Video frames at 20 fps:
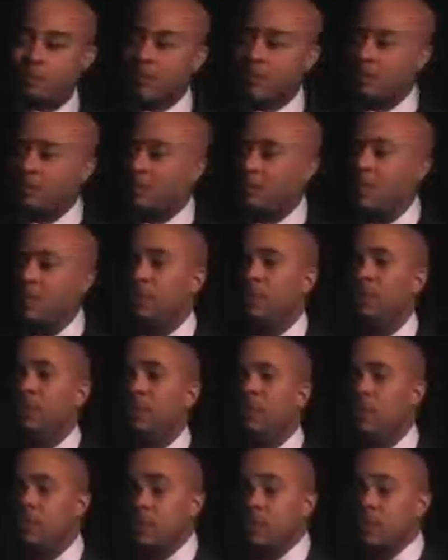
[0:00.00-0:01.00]
blessed to be the
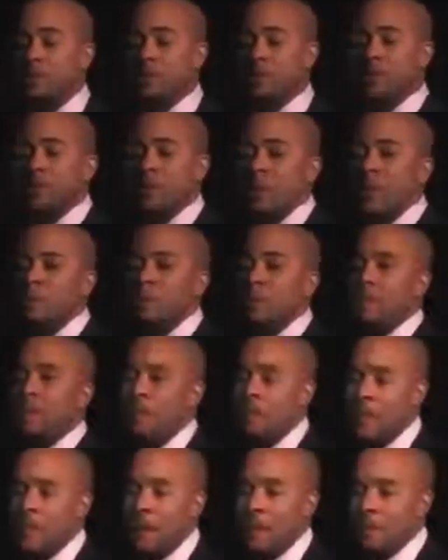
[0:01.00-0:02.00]
first person in the company
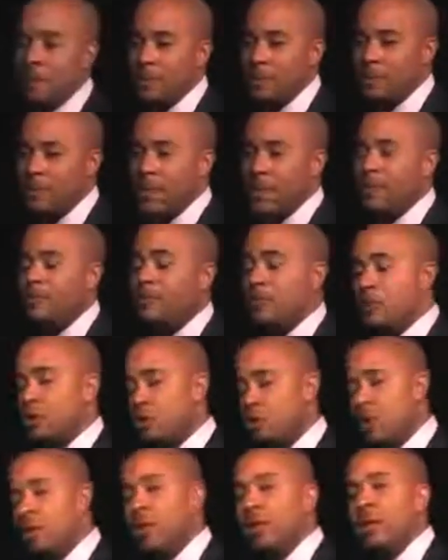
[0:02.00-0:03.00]
to accomplish that,
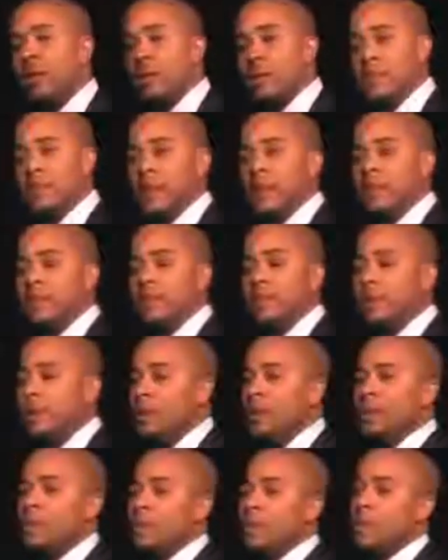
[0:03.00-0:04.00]
first one to get the Bentley. But
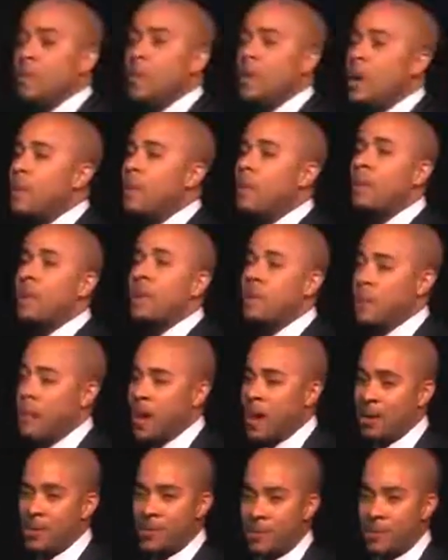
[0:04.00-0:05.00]
let me tell you what I'm more
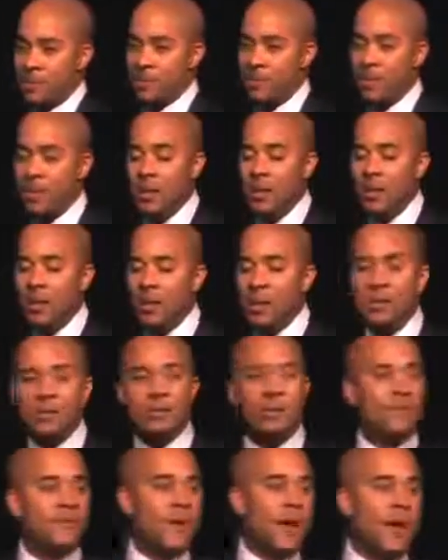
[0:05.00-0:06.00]
proud of
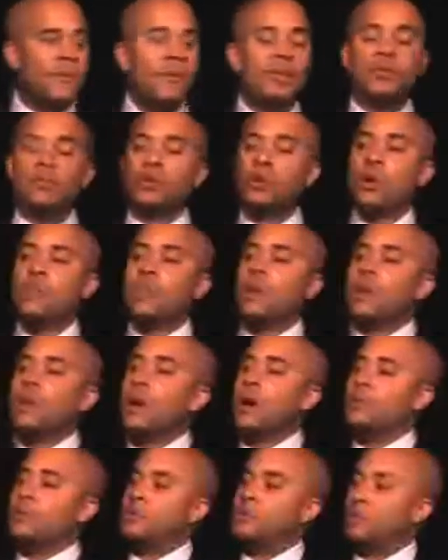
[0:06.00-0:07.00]
is the fact that so
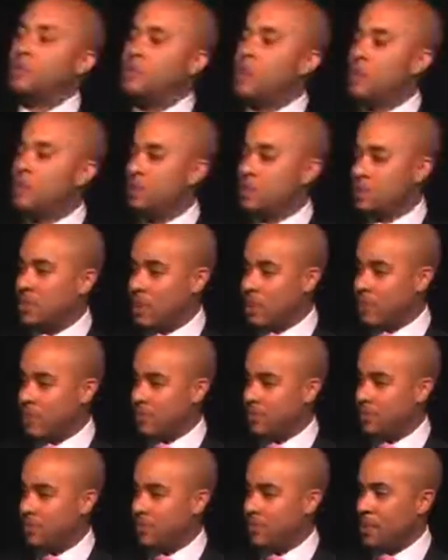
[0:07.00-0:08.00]
many others have done the
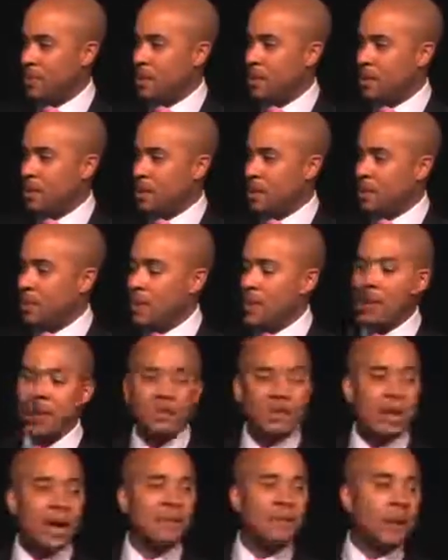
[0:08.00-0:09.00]
same.
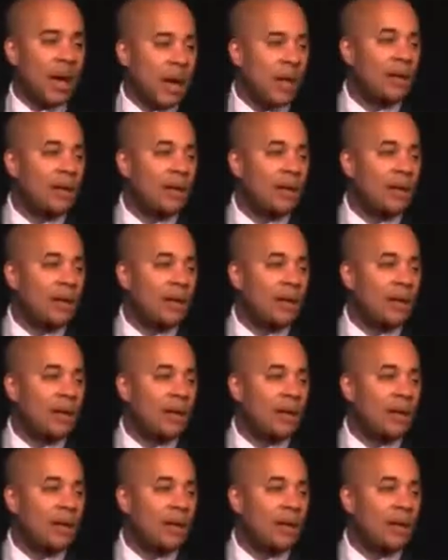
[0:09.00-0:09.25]
Because I